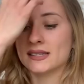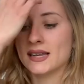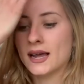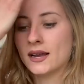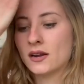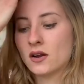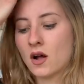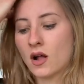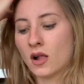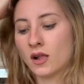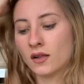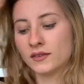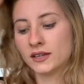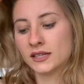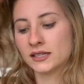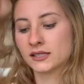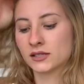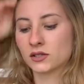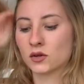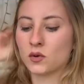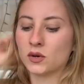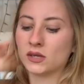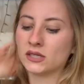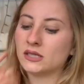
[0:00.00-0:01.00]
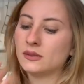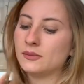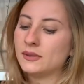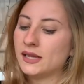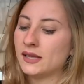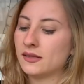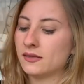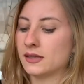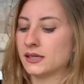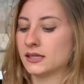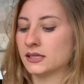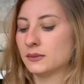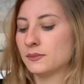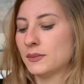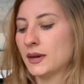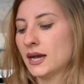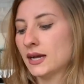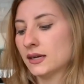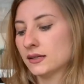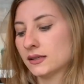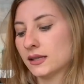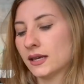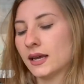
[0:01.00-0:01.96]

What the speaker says: Not all of it is going to be in this box.